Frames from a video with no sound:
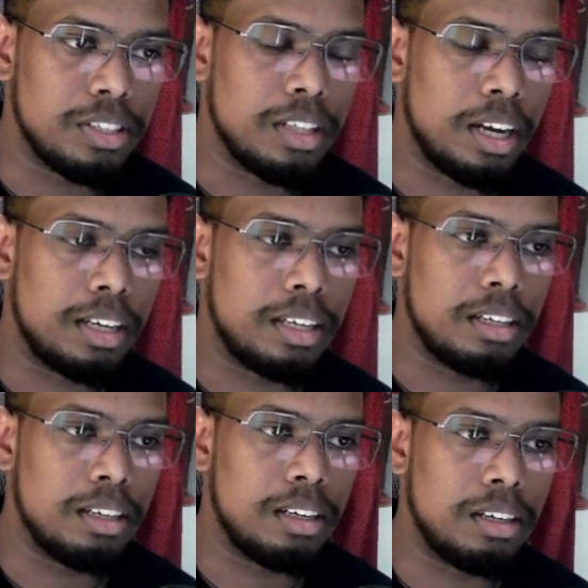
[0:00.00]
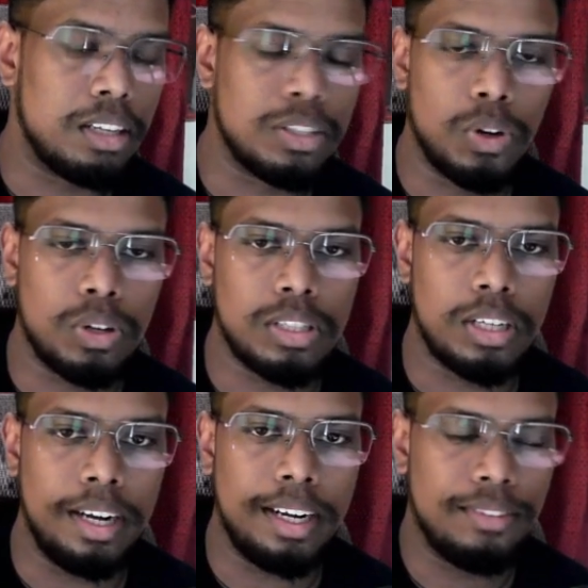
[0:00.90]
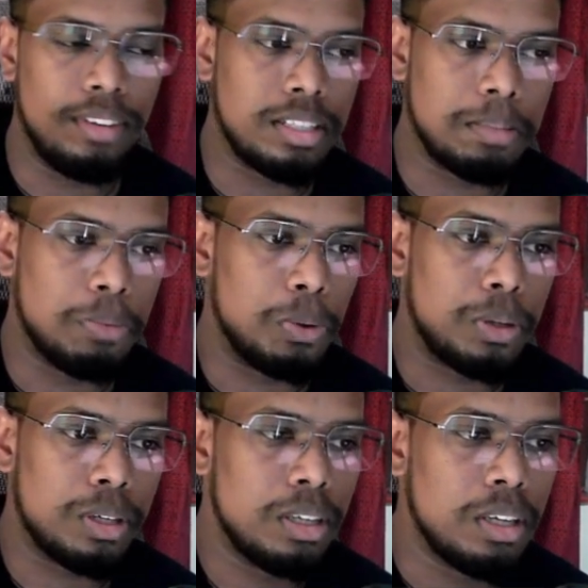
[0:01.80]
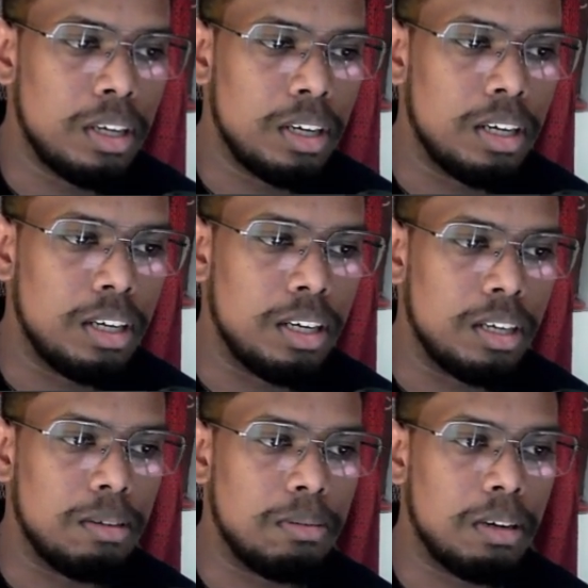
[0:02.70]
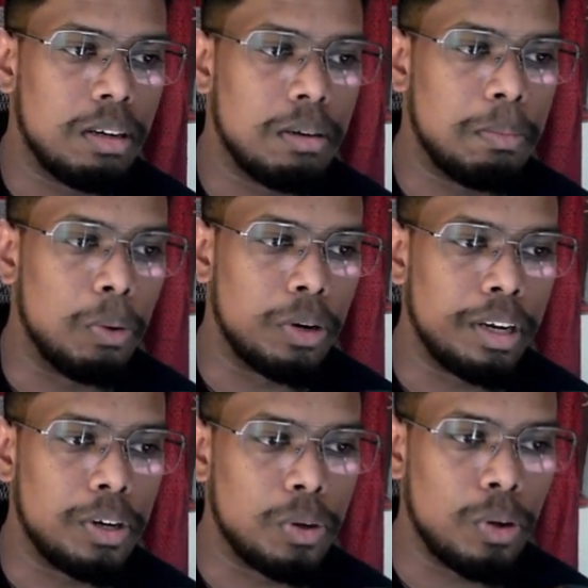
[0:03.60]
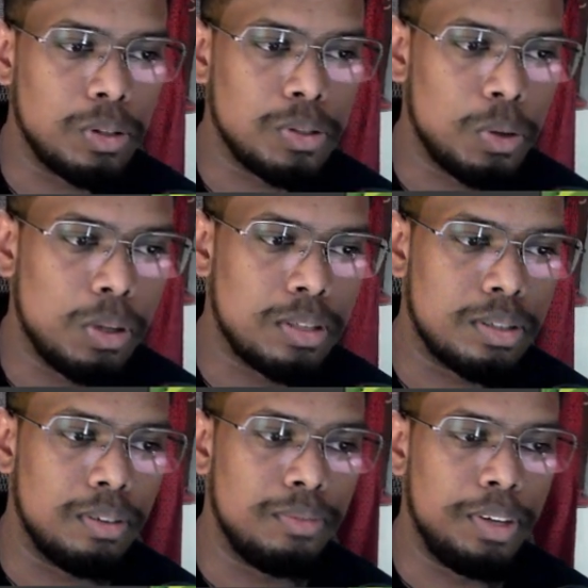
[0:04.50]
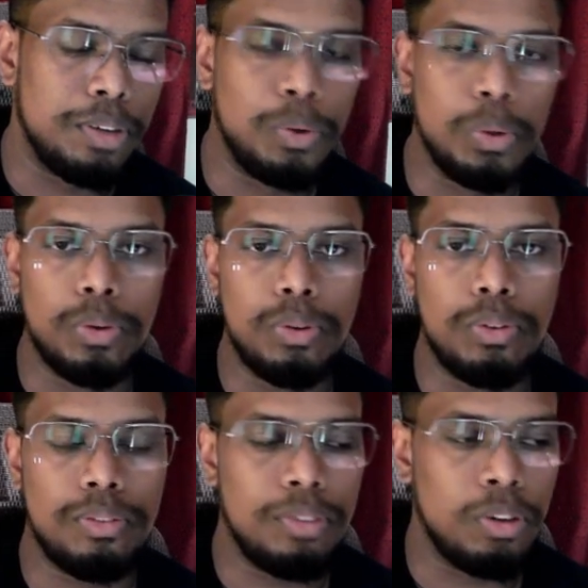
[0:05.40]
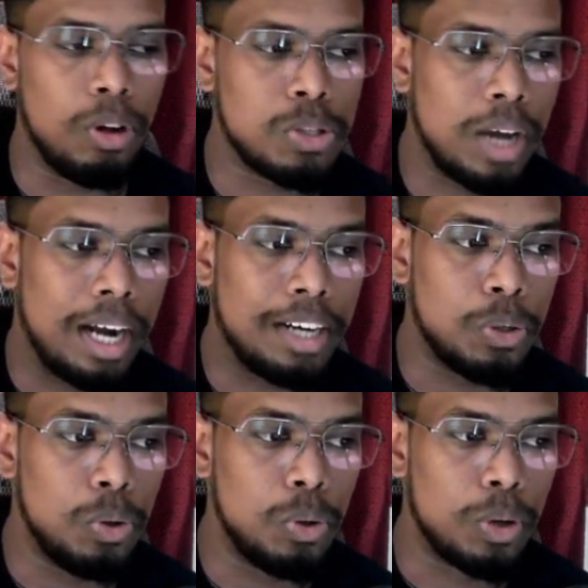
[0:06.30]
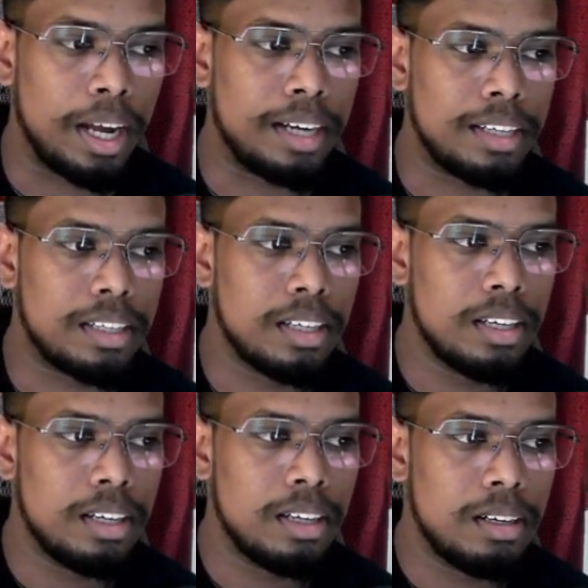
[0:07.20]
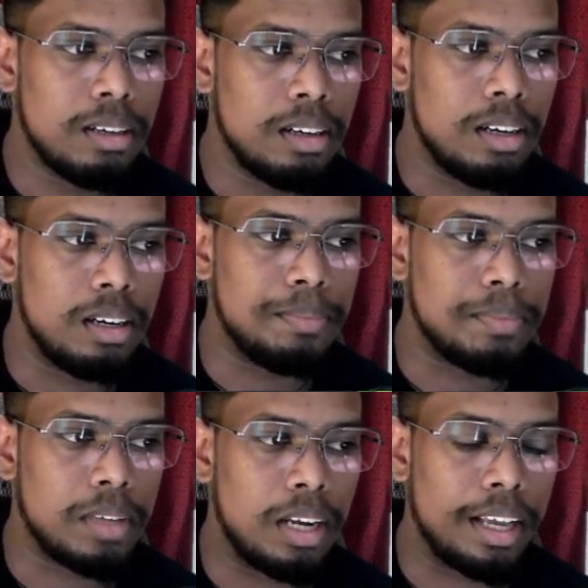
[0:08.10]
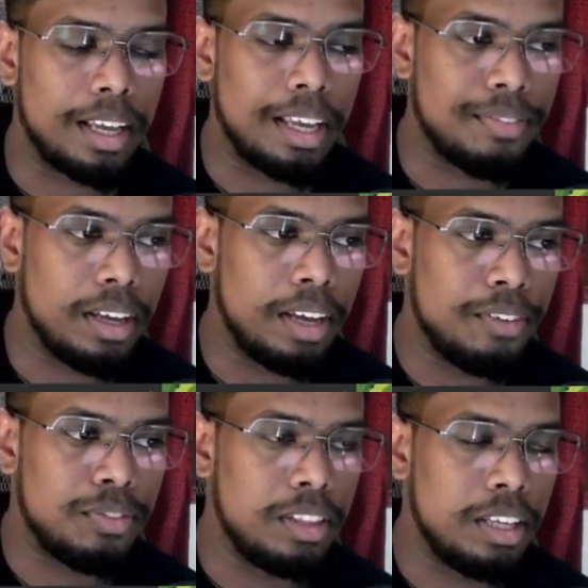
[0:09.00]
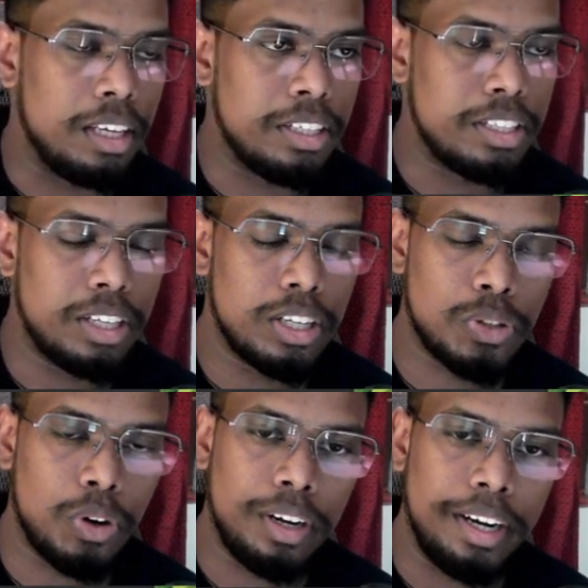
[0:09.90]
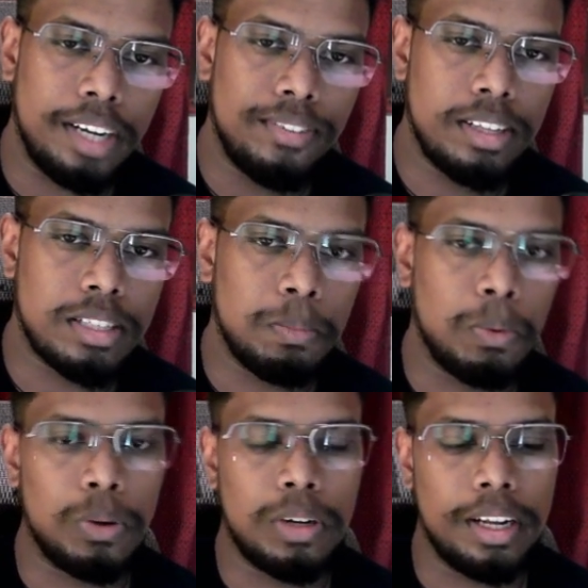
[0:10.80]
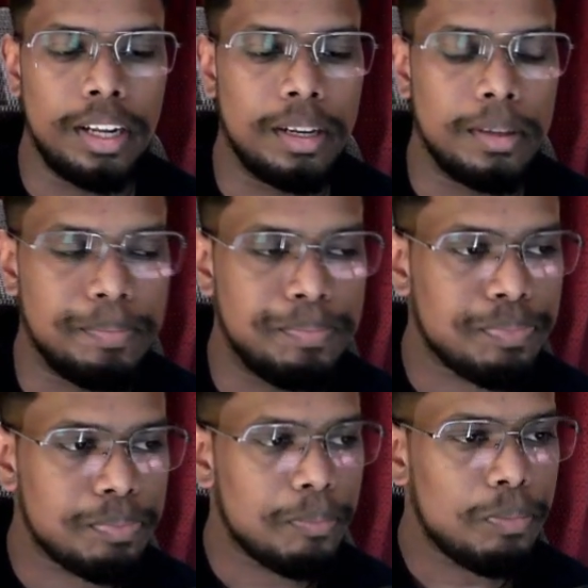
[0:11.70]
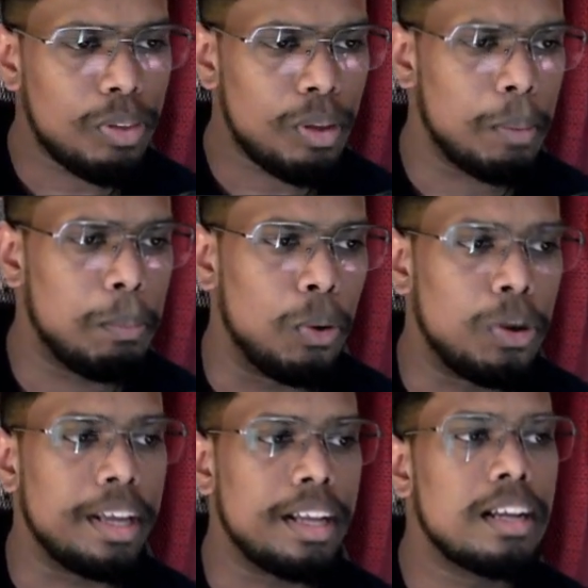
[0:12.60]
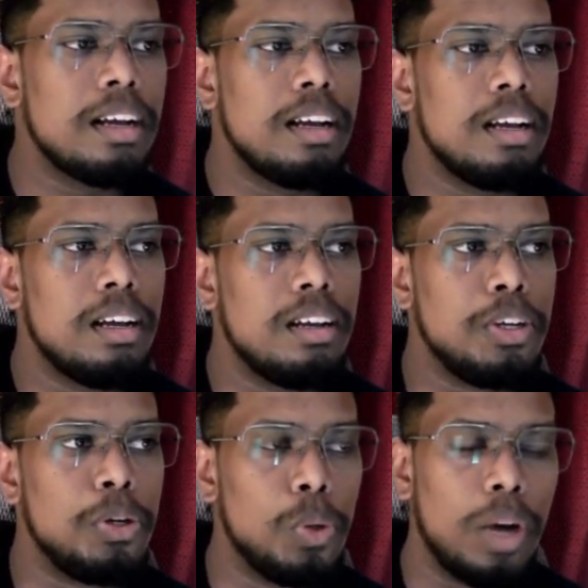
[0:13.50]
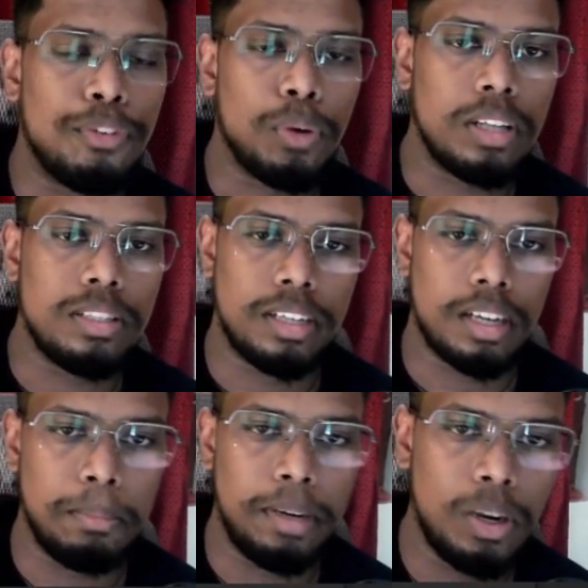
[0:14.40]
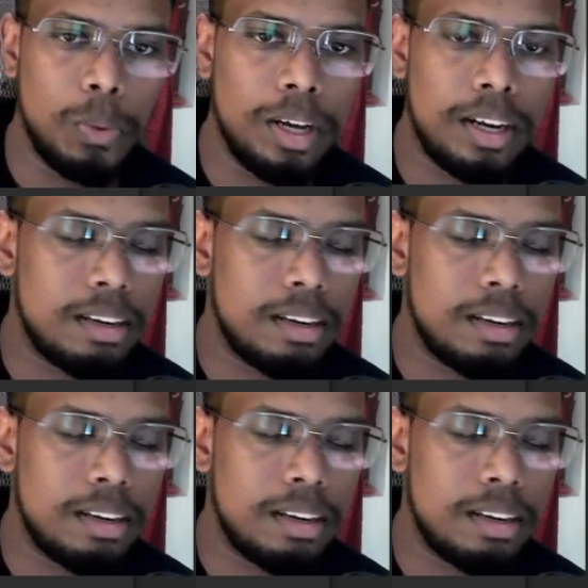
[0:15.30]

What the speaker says: that does not natively support porting to consoles. We also had to look at if the engine does not natively support in porting, you do have to consider a middleware.